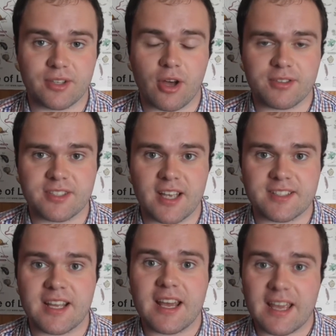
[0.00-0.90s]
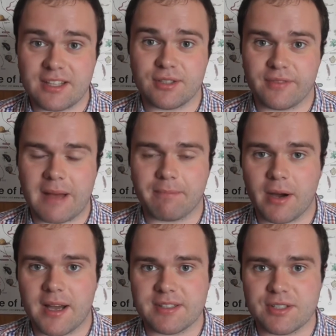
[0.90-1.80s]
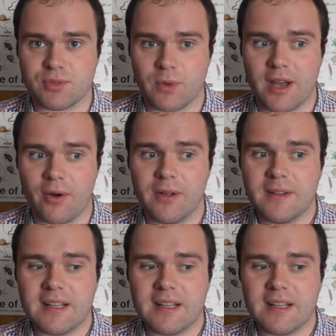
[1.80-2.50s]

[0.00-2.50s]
contest, into vampires as well.